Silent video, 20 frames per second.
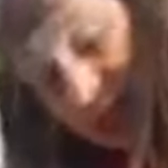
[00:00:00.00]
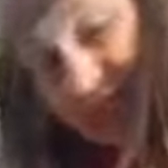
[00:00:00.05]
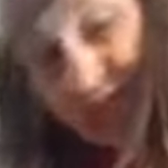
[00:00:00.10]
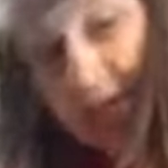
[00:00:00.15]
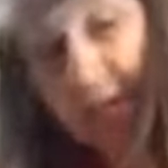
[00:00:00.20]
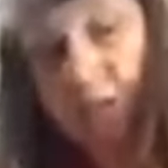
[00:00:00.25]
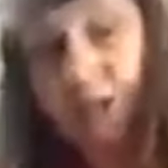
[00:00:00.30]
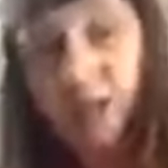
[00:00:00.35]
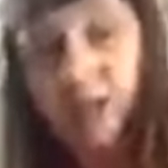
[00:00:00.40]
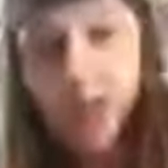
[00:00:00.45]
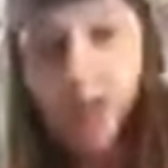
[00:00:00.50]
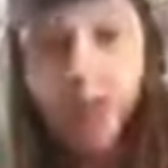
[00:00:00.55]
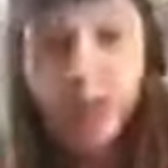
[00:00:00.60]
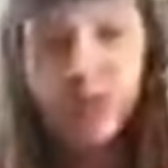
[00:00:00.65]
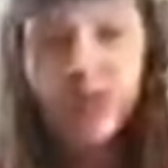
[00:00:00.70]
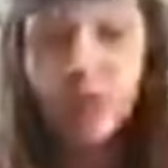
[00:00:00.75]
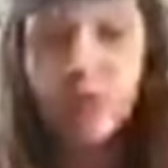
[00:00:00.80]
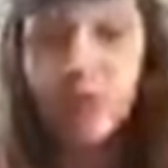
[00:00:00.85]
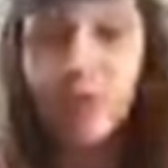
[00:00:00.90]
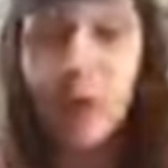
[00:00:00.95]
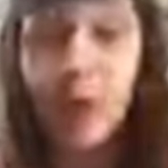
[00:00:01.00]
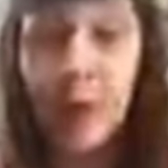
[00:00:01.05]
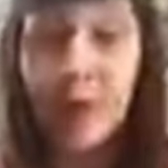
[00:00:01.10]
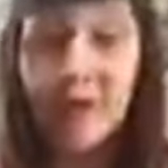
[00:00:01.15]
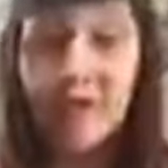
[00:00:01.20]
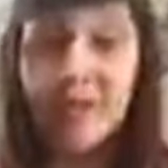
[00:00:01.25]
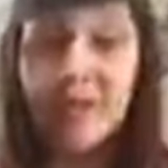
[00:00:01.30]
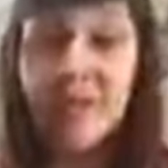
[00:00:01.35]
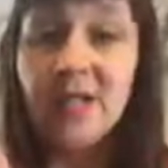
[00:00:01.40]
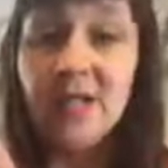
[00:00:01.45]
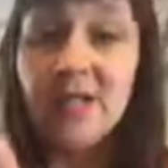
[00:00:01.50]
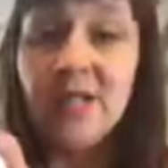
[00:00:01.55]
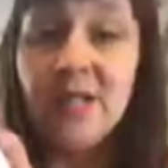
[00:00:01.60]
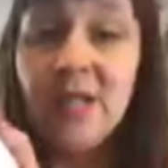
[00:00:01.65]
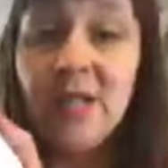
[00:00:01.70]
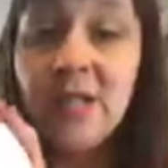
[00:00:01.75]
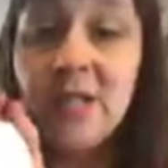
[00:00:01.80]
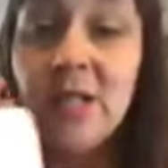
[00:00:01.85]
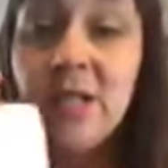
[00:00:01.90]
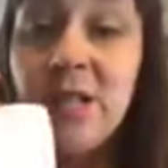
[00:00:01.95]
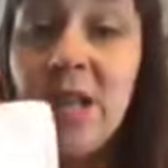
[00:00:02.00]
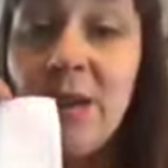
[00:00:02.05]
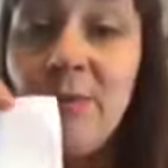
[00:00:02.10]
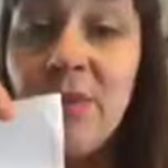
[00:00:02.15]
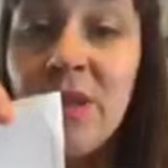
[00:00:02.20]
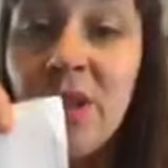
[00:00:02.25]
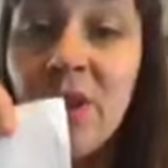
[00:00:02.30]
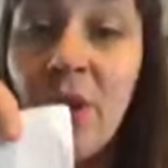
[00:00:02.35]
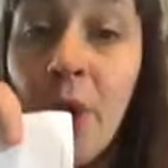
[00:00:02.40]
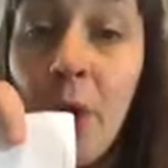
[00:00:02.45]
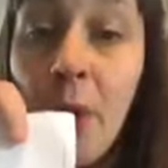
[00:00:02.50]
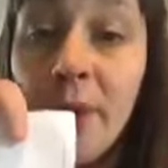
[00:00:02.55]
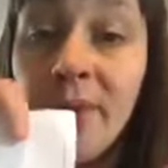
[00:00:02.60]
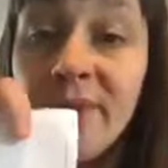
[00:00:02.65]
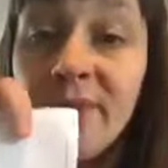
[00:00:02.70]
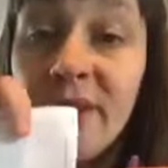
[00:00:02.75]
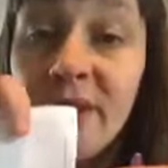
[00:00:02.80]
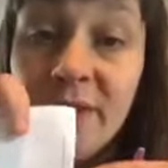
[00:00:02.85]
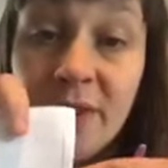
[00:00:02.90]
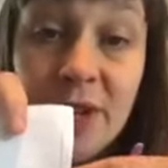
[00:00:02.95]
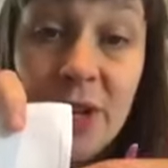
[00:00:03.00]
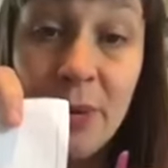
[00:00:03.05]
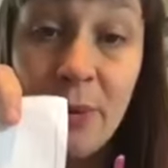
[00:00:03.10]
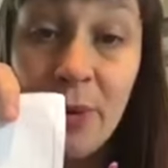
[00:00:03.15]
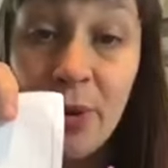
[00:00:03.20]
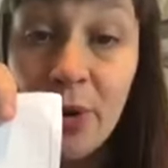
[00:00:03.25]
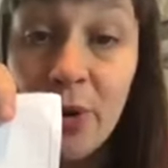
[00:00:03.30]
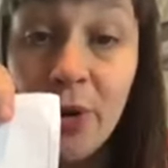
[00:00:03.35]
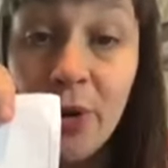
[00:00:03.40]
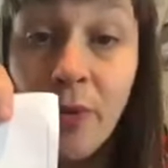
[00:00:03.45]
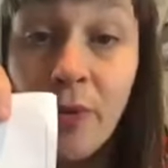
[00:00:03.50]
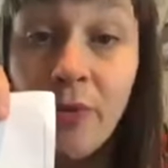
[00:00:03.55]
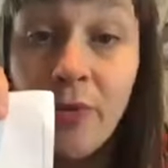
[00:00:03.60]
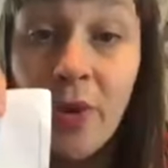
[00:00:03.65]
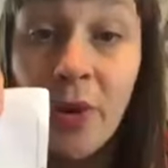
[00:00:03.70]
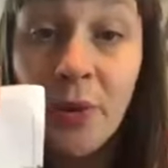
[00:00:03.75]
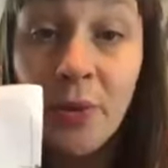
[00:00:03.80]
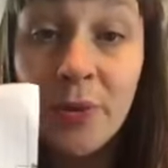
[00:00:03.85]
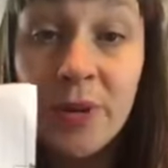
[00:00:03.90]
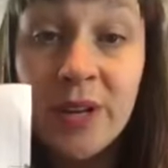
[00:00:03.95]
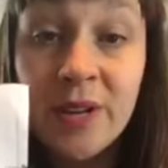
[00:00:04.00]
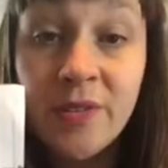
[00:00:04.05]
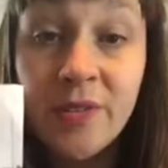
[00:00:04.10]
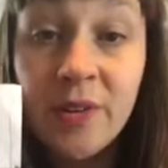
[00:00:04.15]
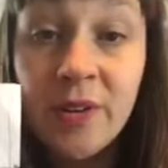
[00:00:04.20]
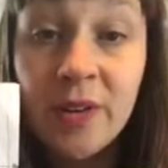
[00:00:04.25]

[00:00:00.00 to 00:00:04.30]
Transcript: to just get used to writing all these things. The same with the cut and fold. I know what cut and fold is,